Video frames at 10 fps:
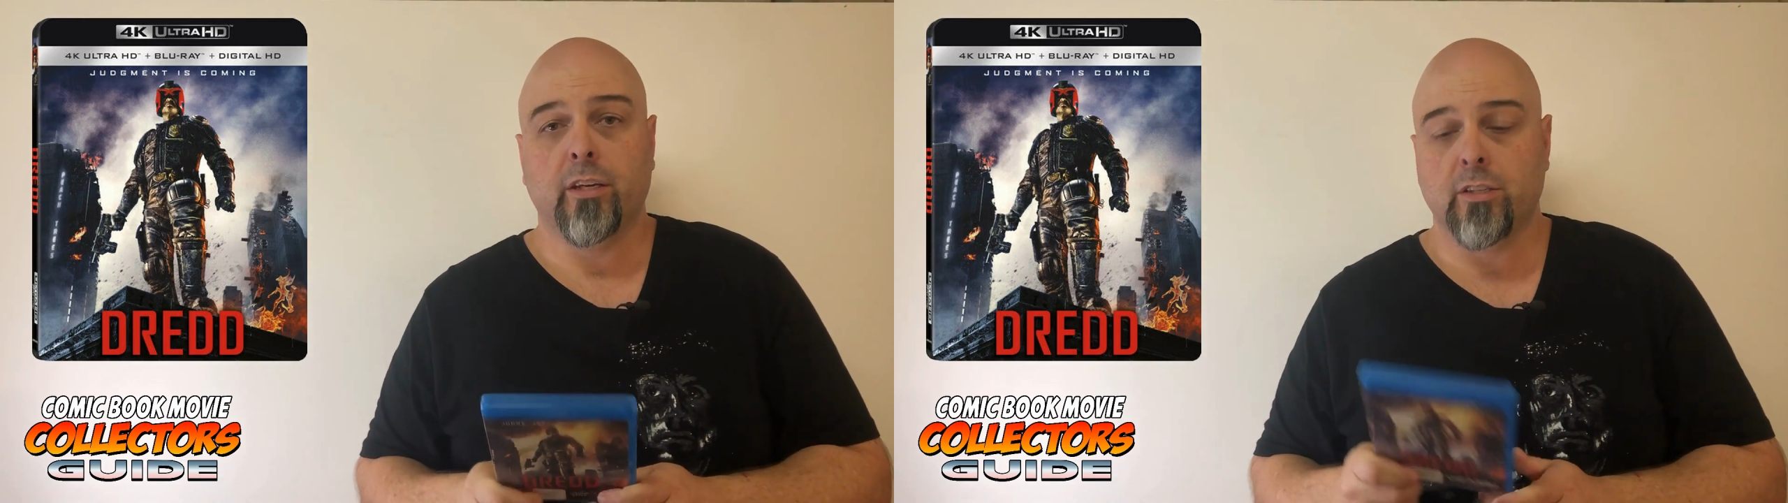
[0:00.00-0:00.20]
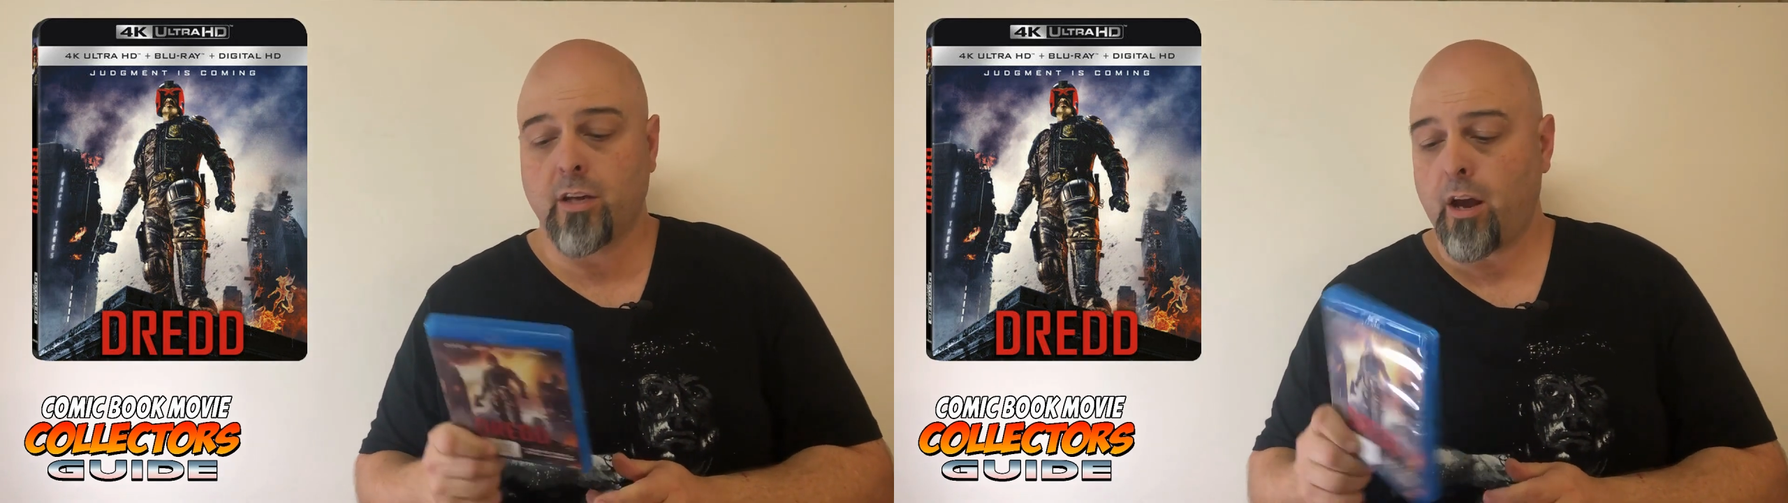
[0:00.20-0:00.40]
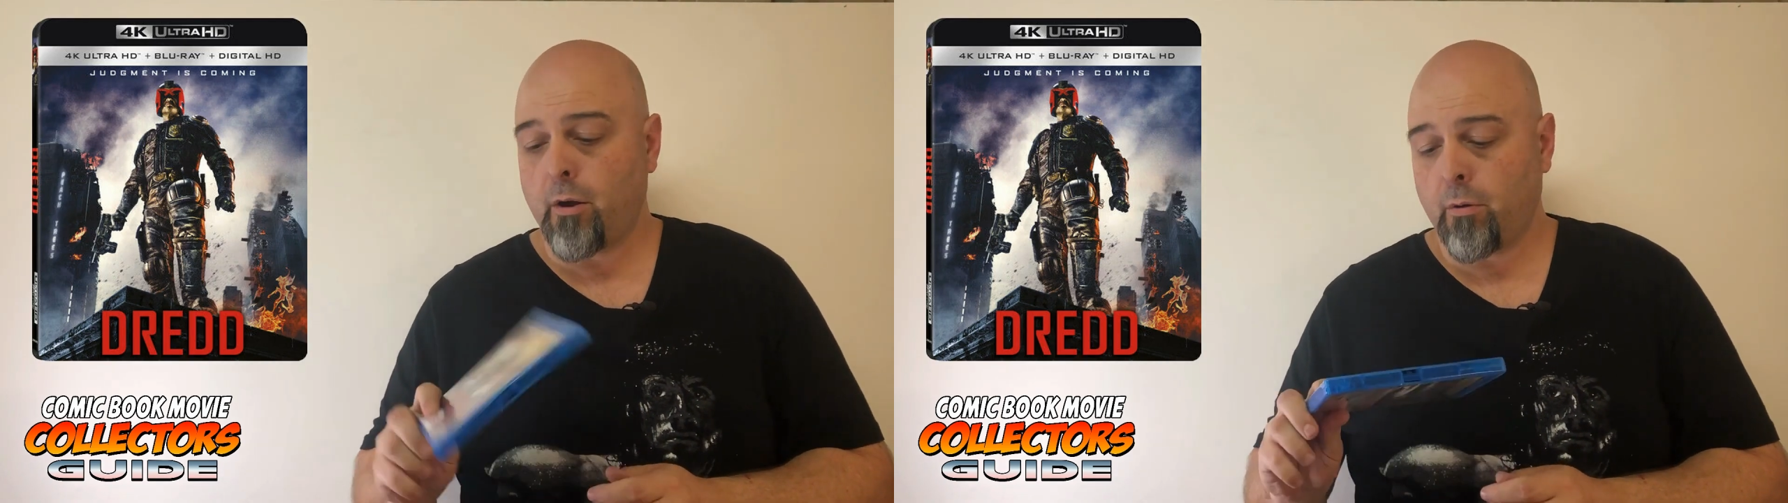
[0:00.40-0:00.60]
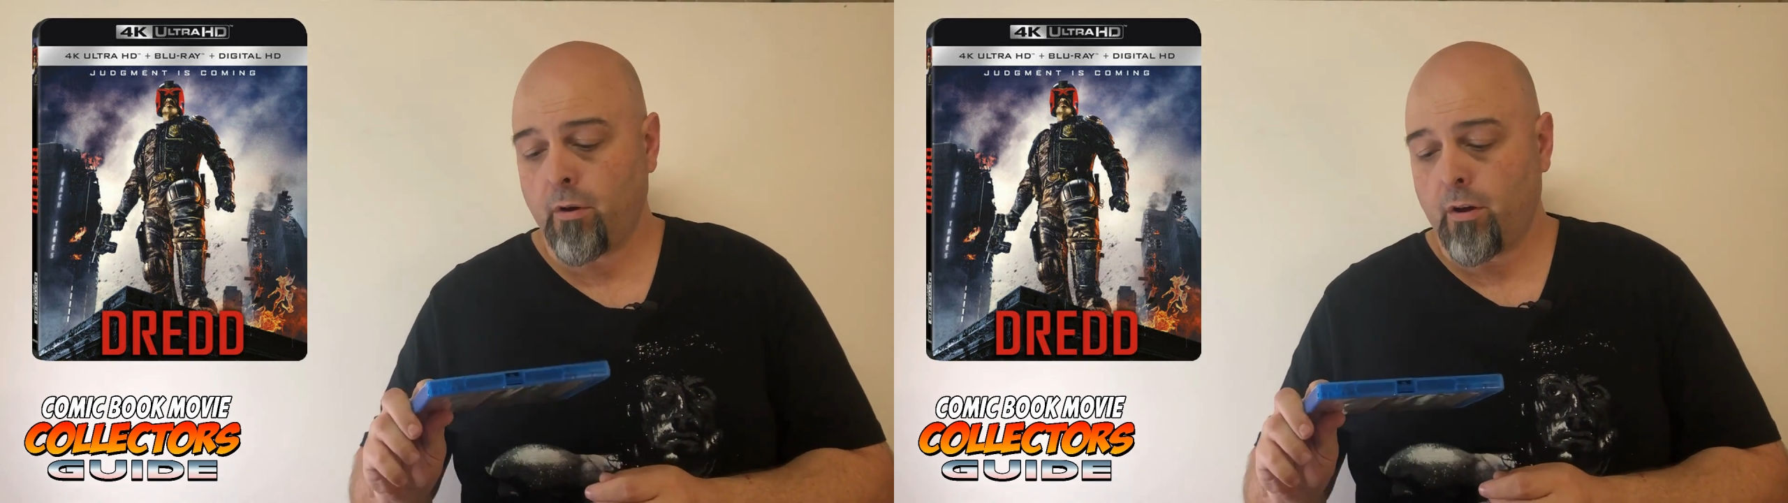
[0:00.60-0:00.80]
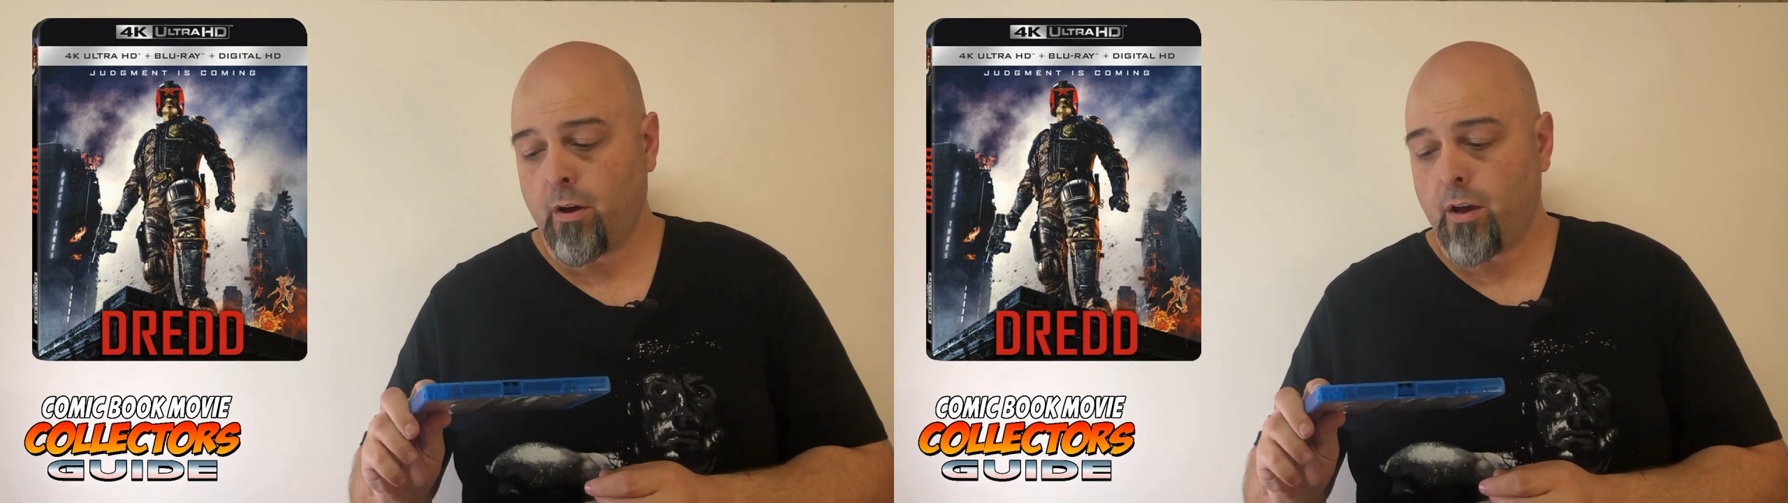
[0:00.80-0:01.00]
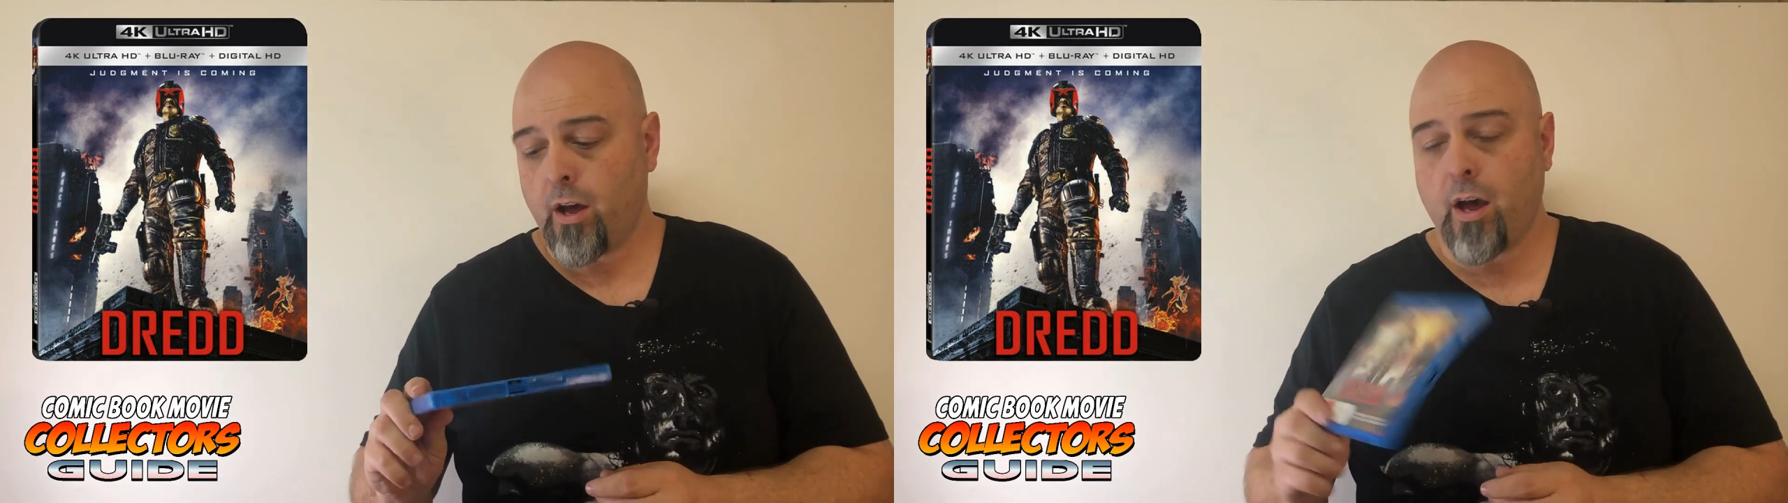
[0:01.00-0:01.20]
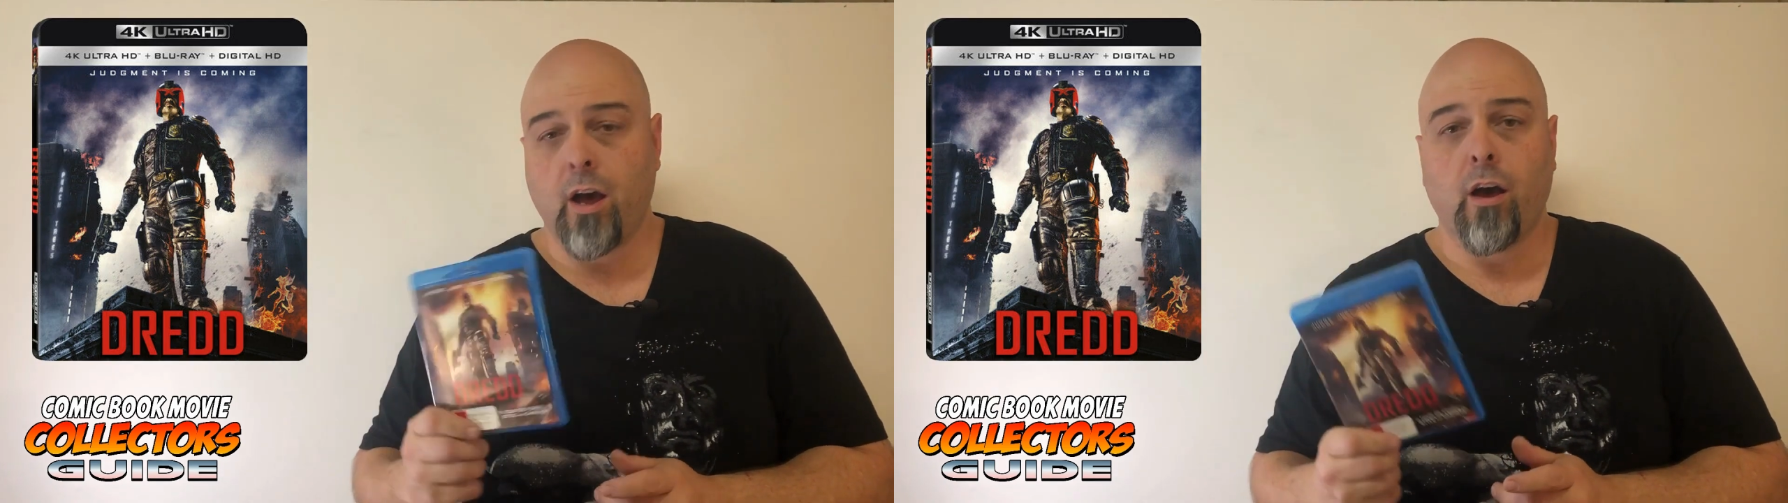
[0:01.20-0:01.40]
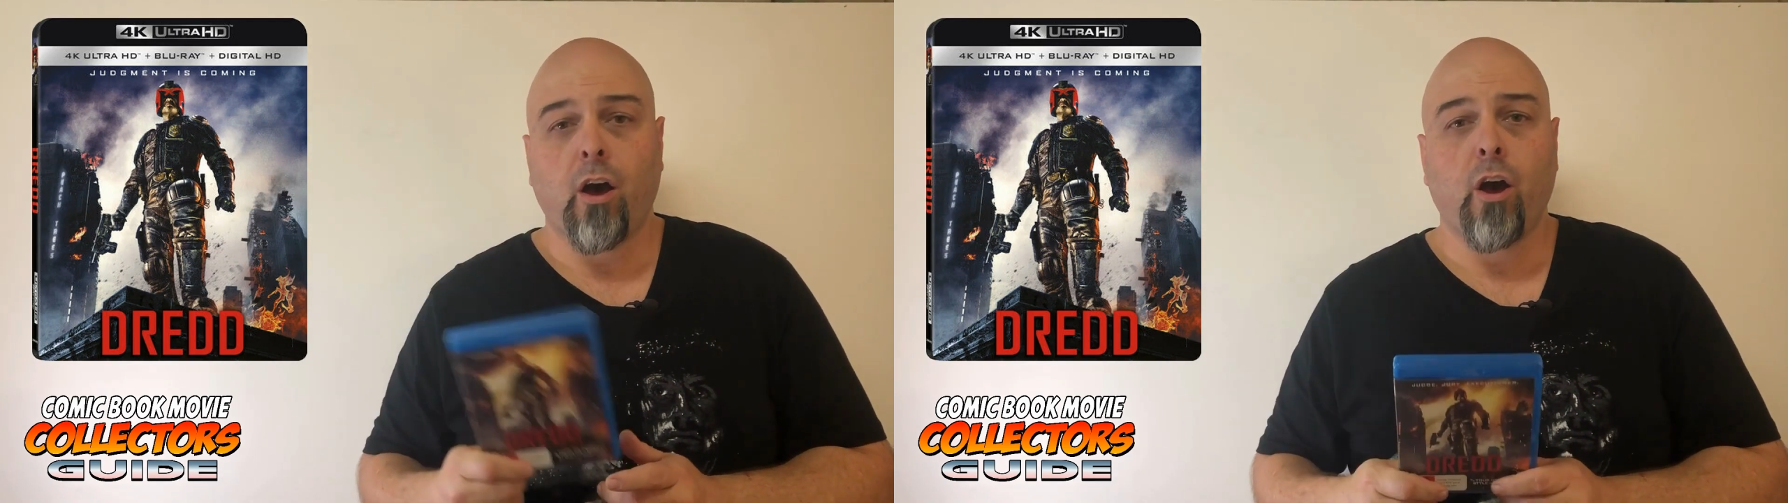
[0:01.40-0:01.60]
So
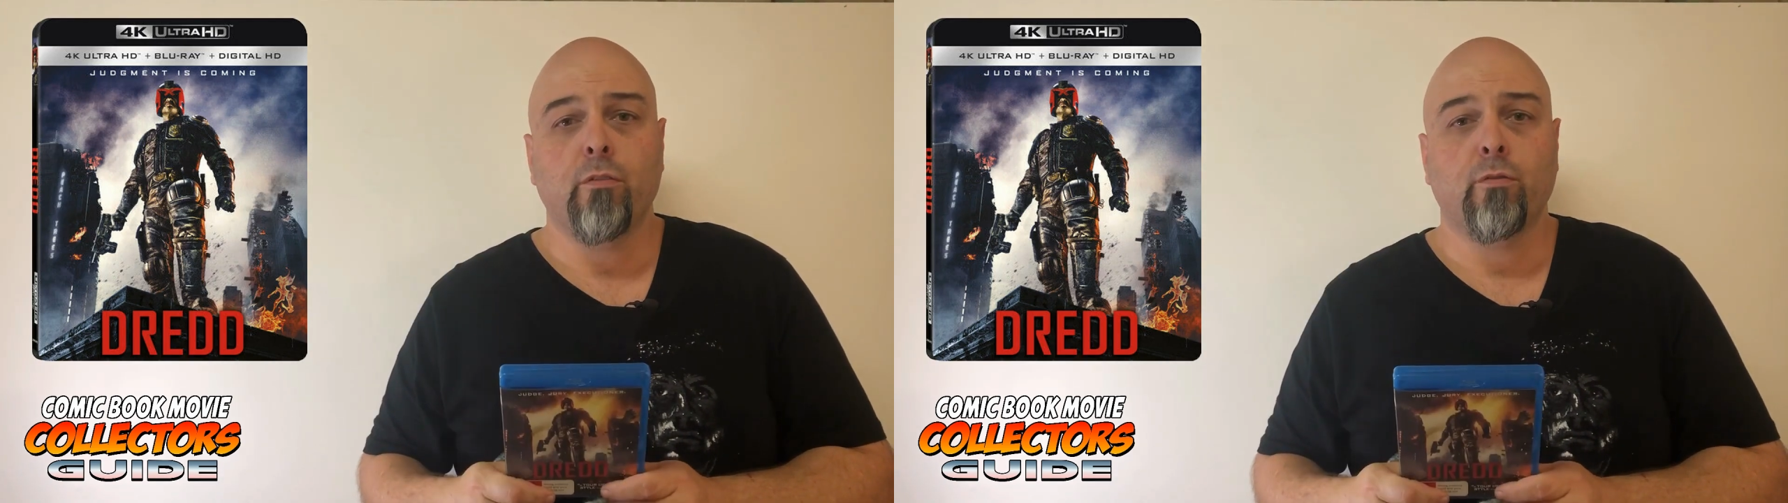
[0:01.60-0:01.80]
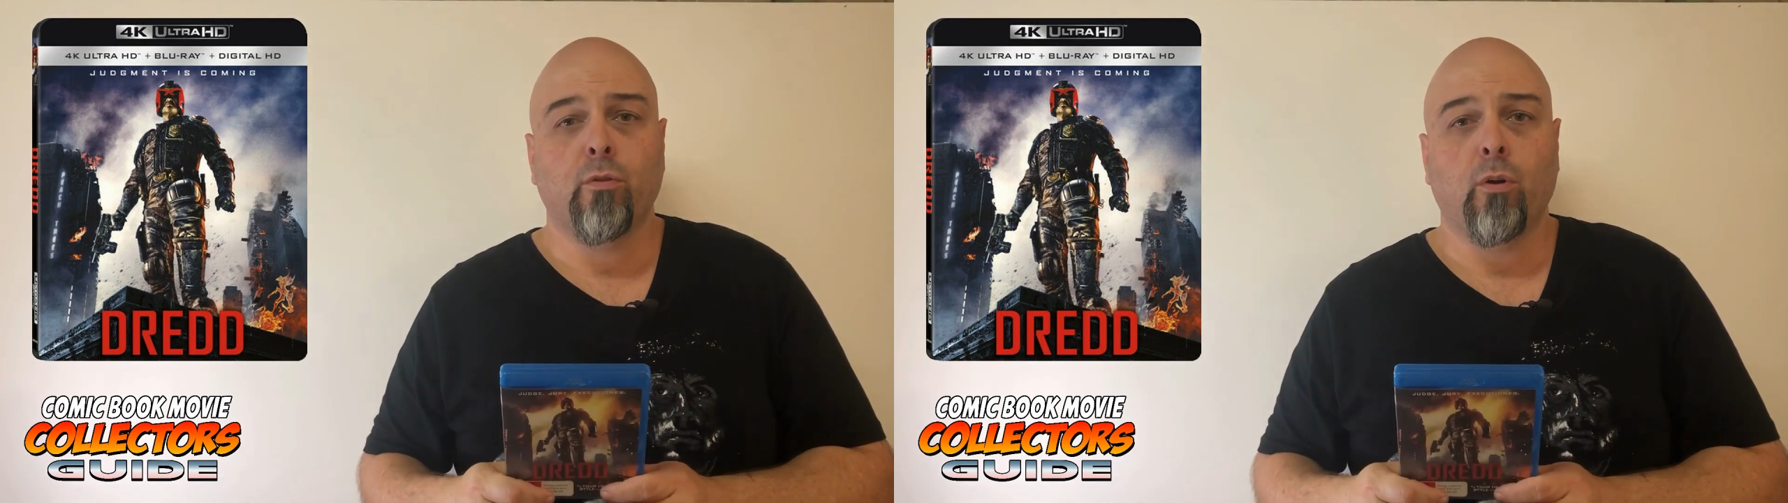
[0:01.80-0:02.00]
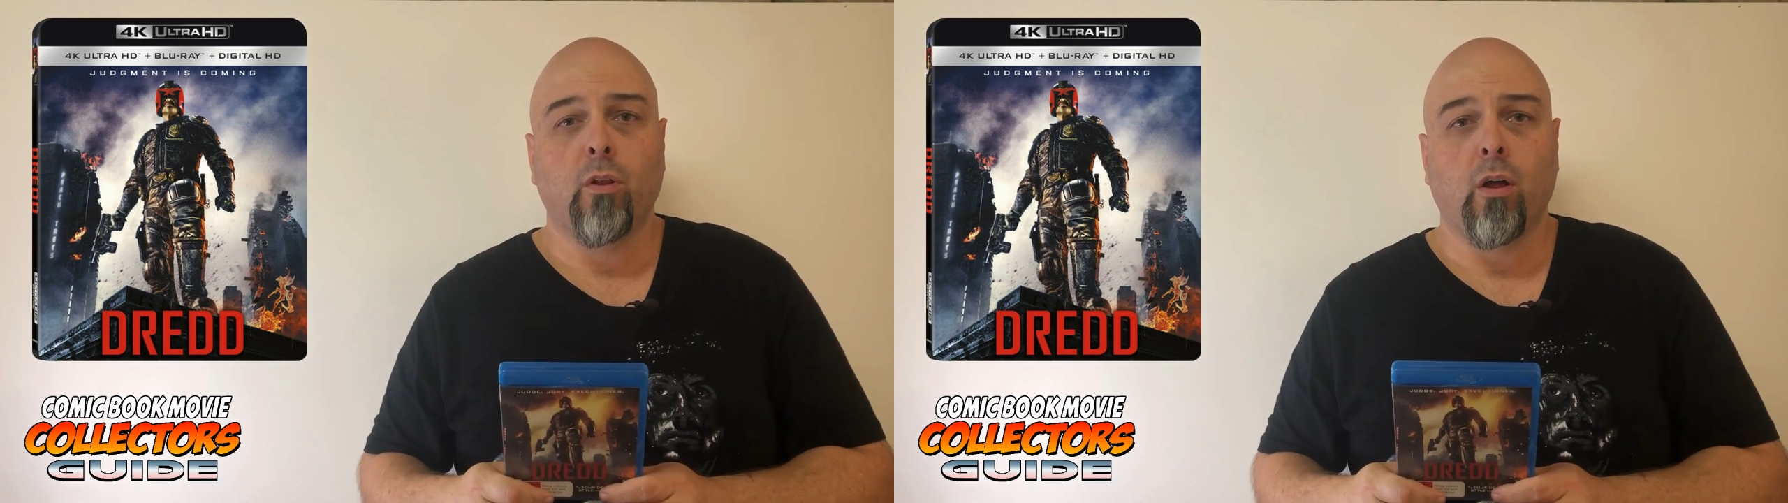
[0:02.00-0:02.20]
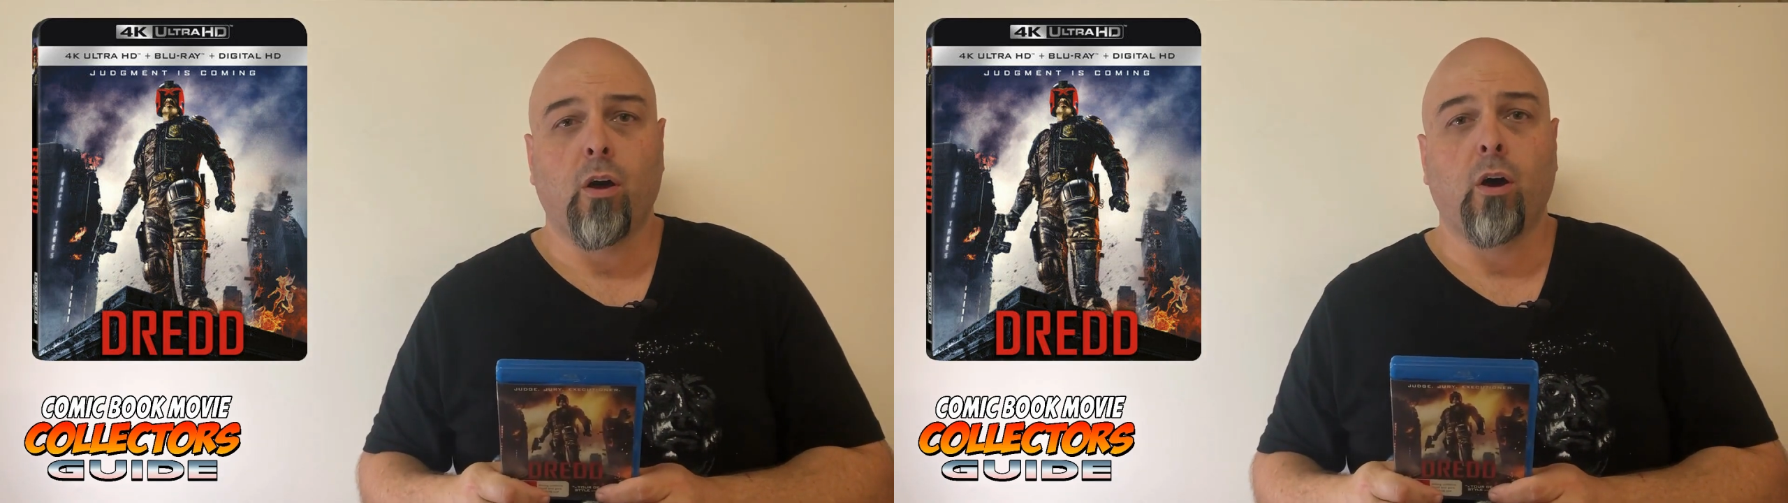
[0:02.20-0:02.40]
uh, overall, I